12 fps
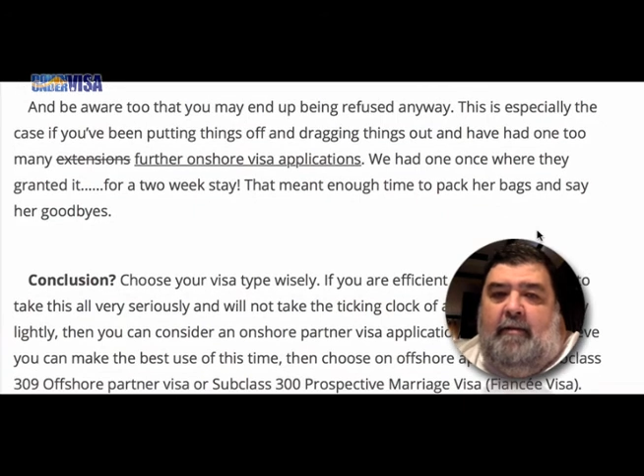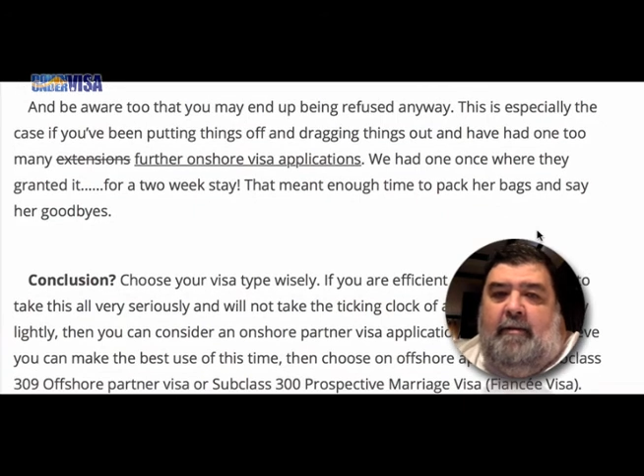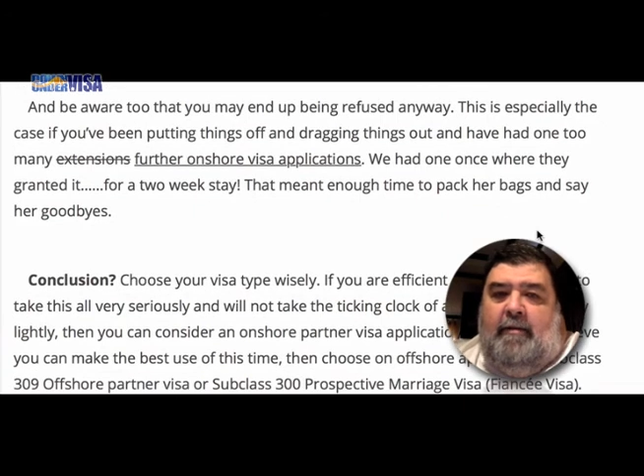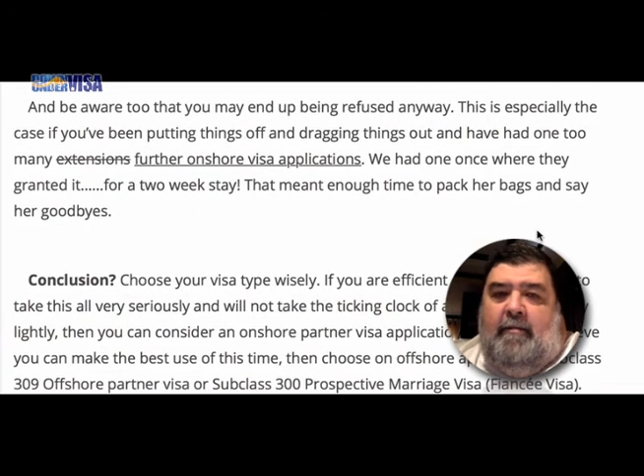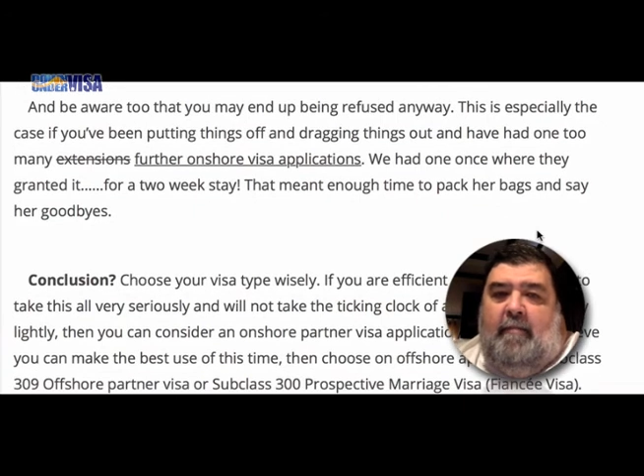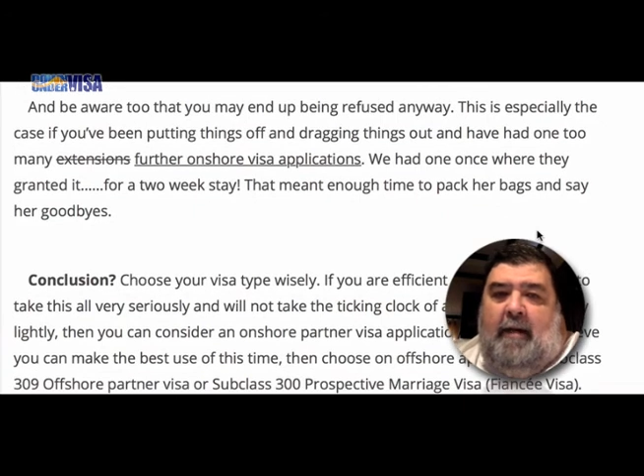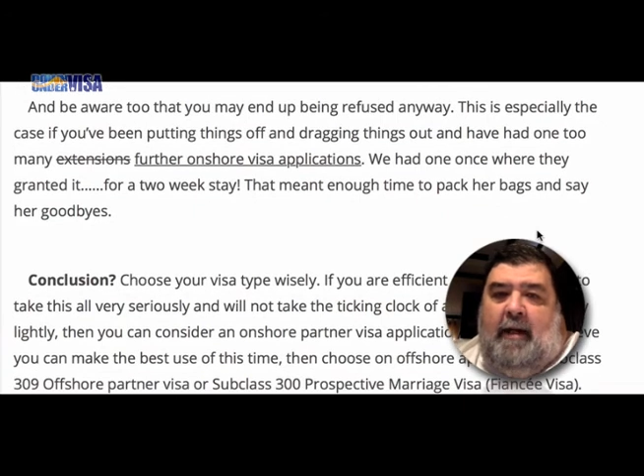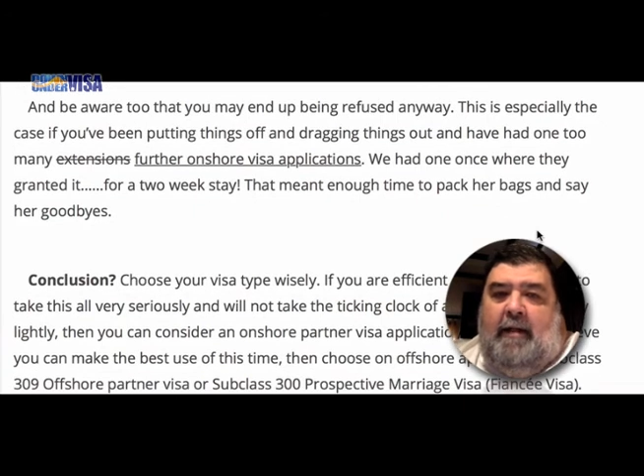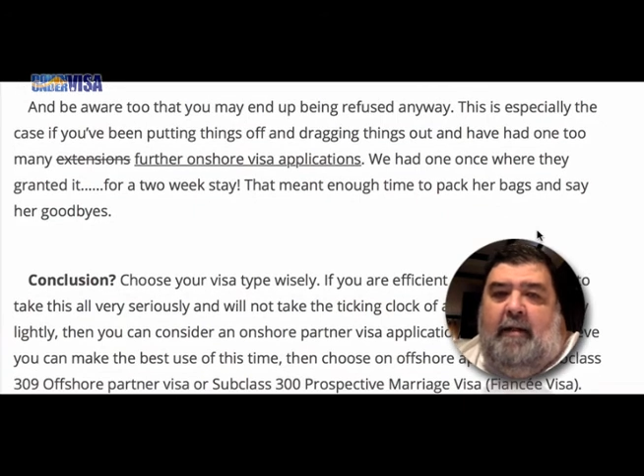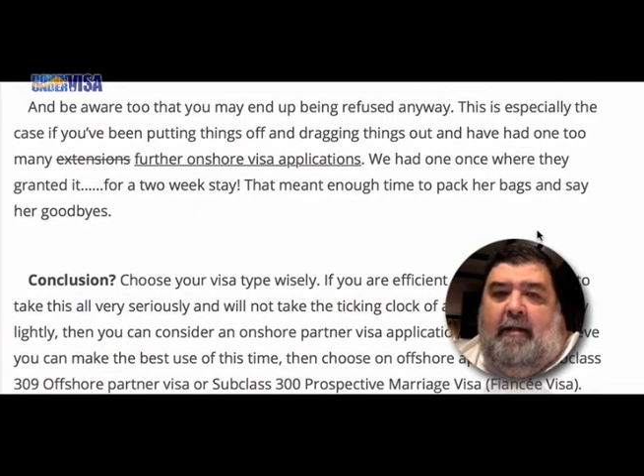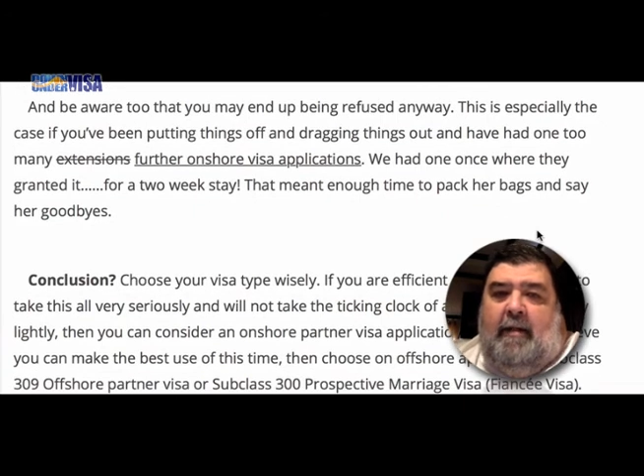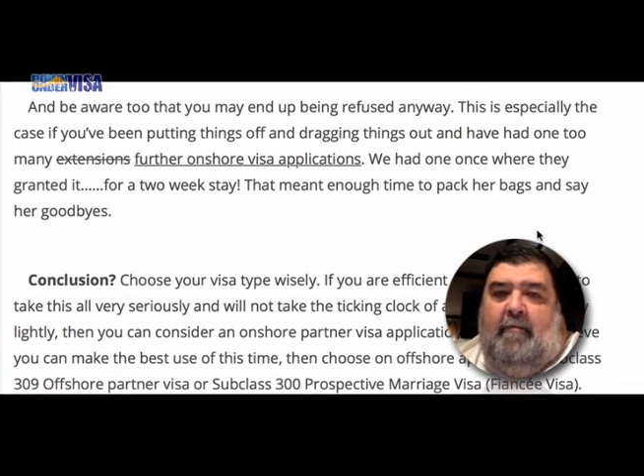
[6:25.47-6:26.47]
that you
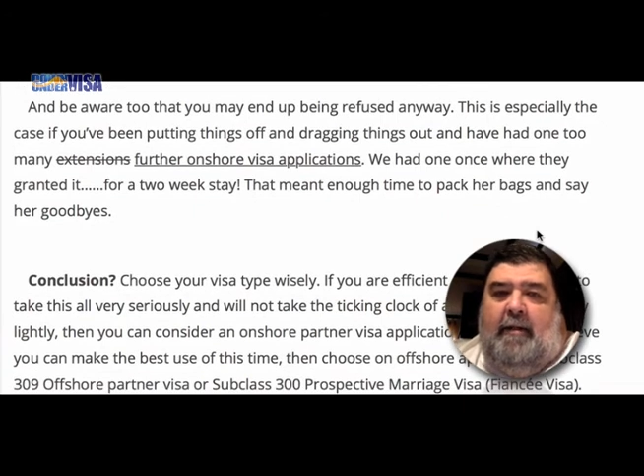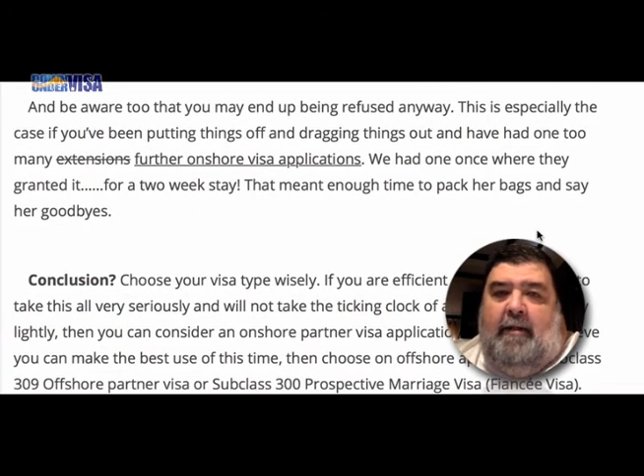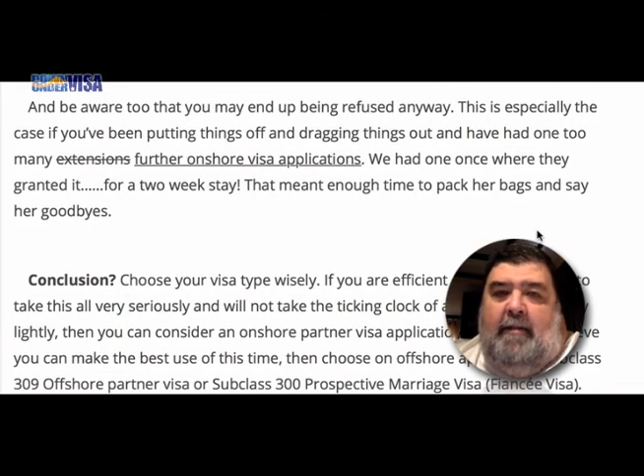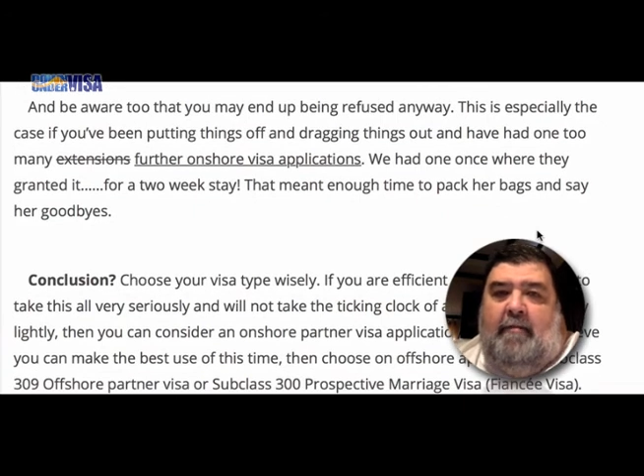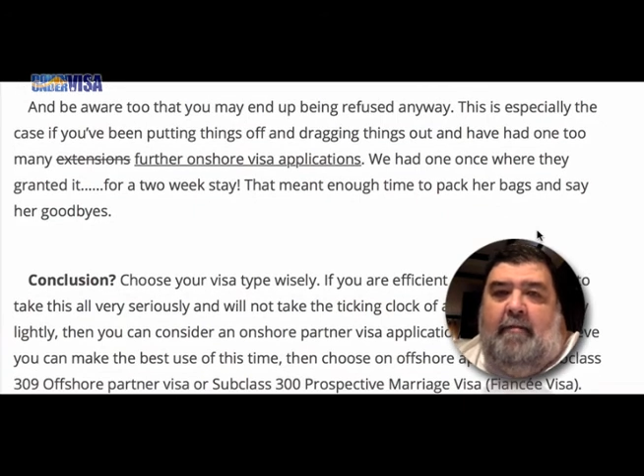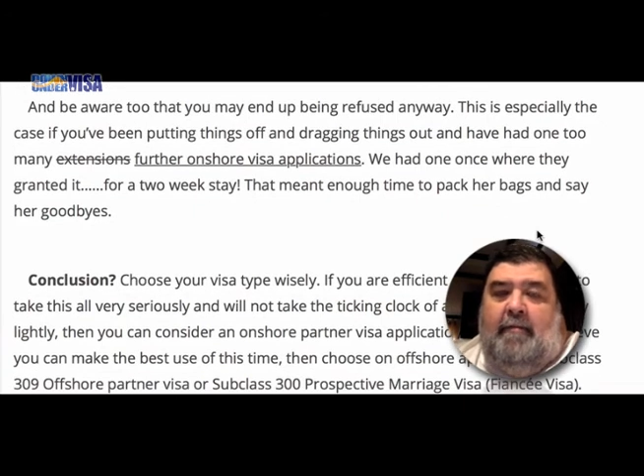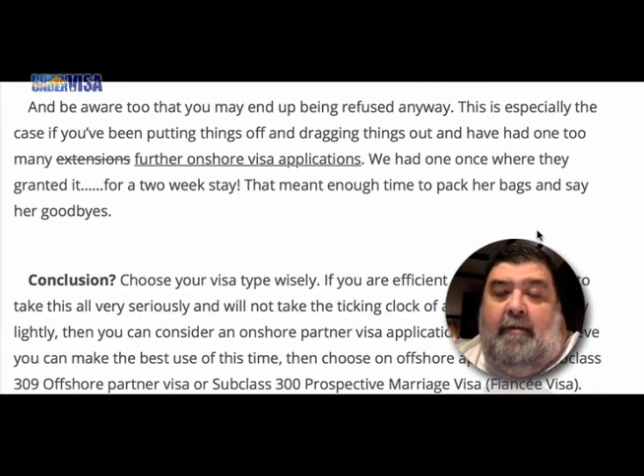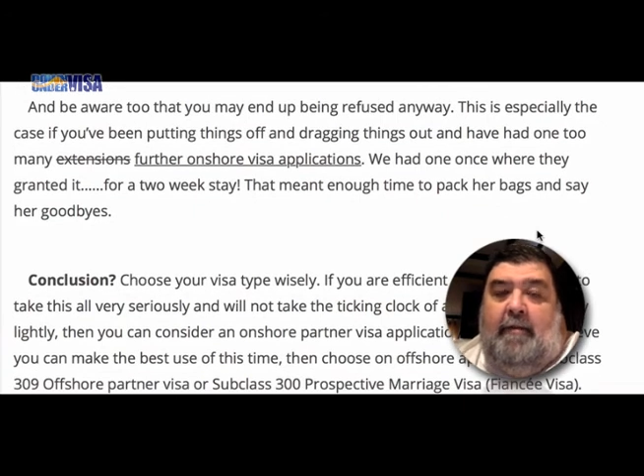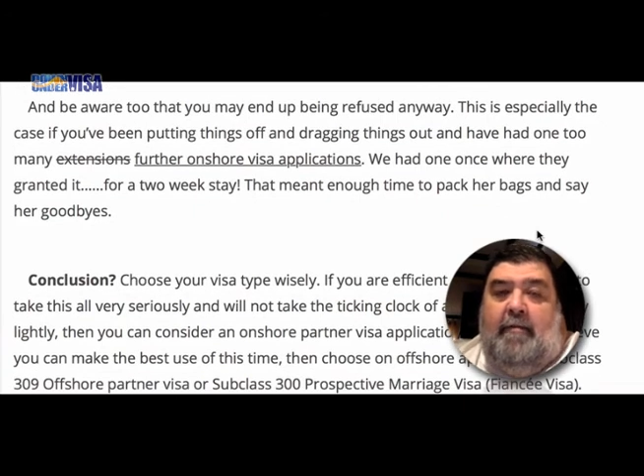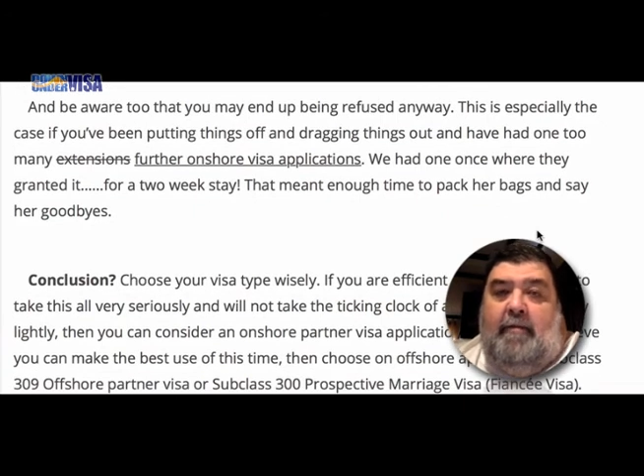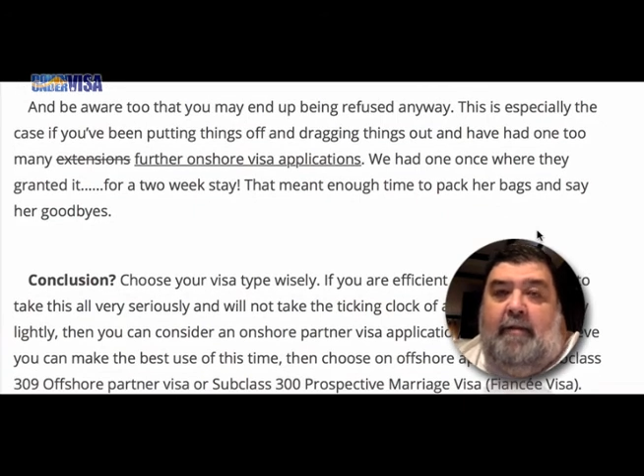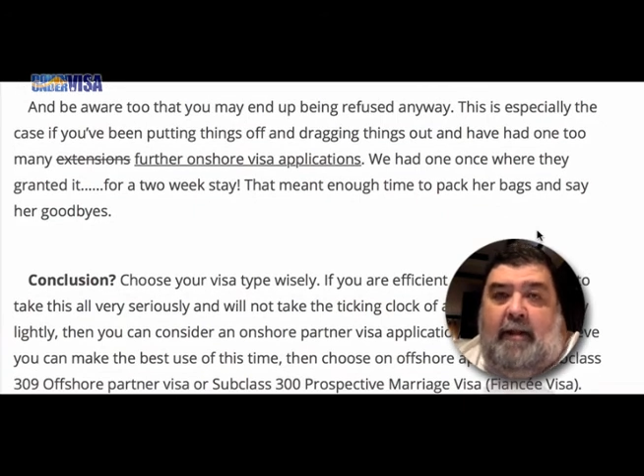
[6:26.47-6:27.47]
may end up getting
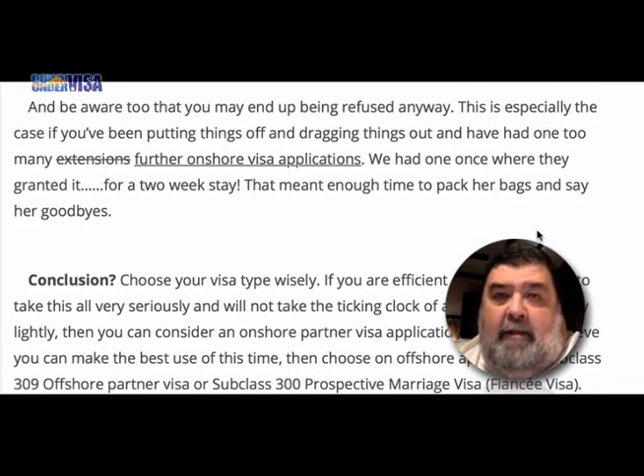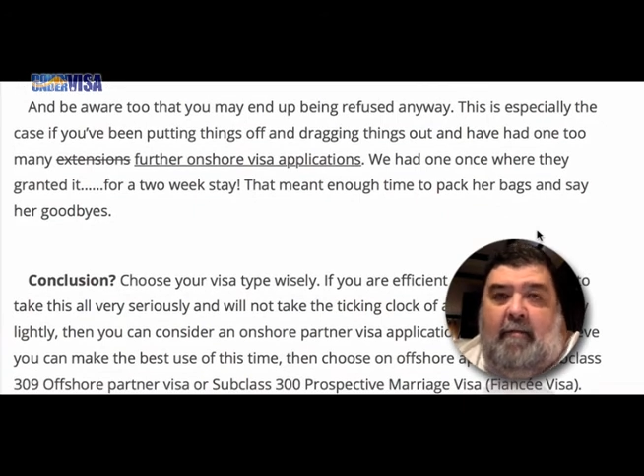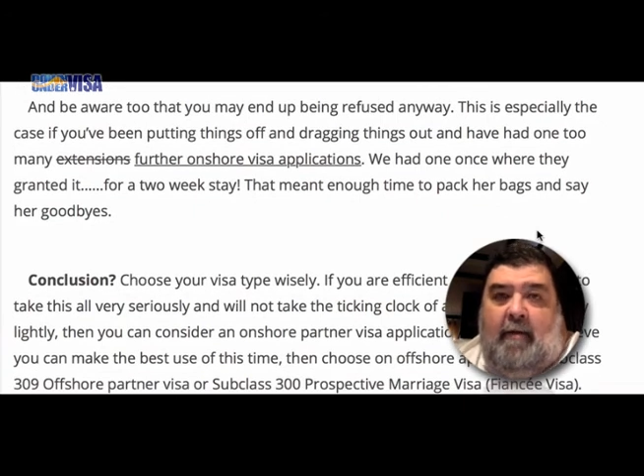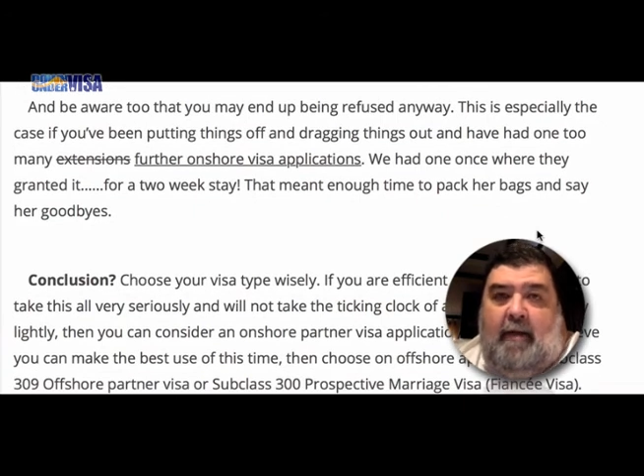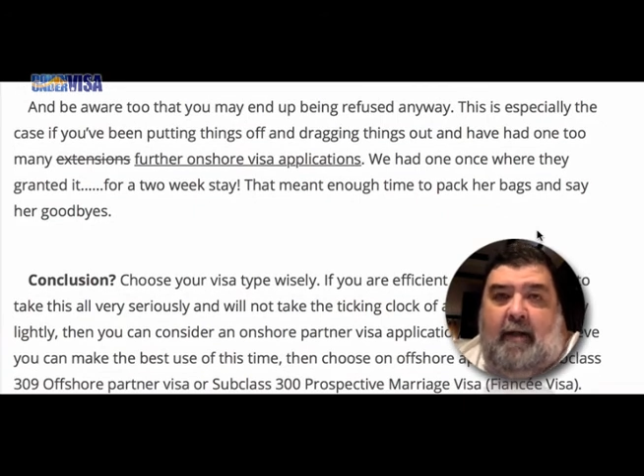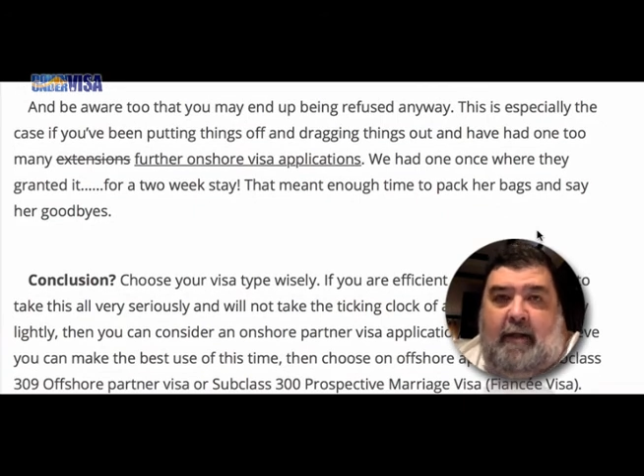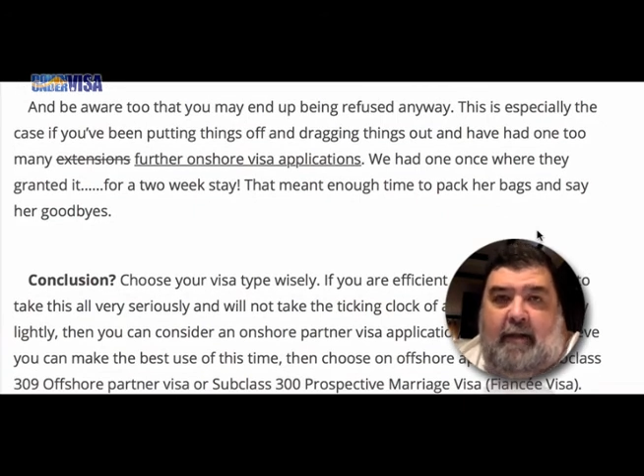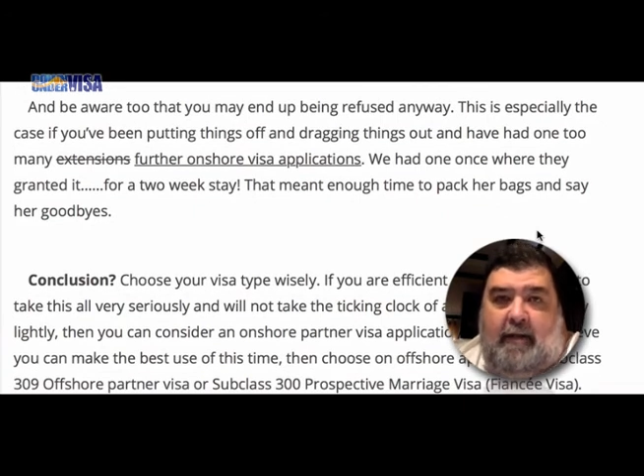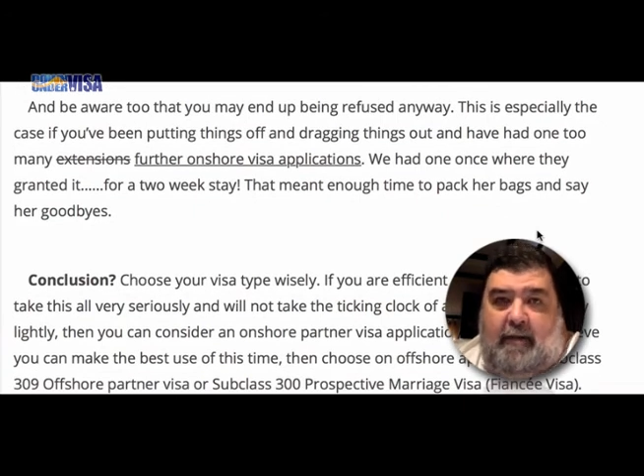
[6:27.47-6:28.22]
refused anyway